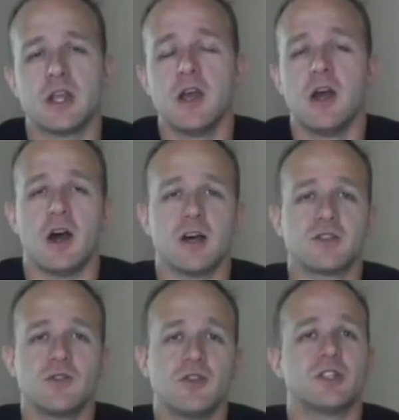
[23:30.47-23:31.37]
Also, you
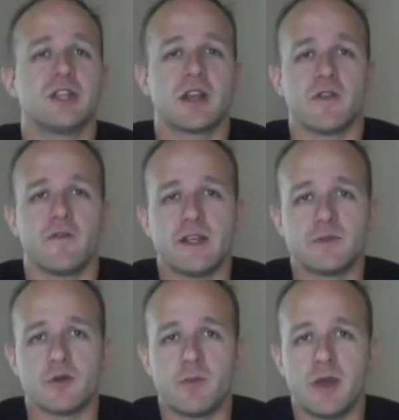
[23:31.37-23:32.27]
can check out the
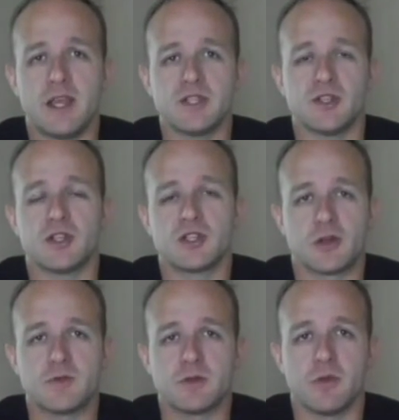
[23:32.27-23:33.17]
Facebook page in the
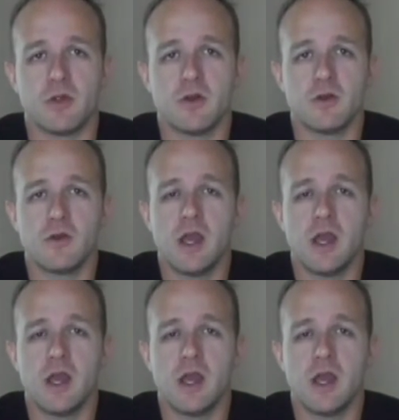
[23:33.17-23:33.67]
description below.